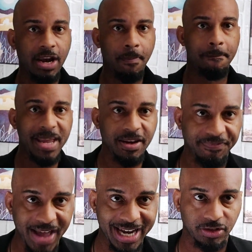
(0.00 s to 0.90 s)
their
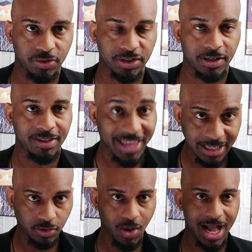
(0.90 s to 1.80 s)
benefactors.
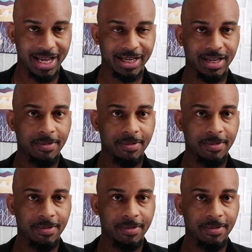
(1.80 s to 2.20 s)
That's why.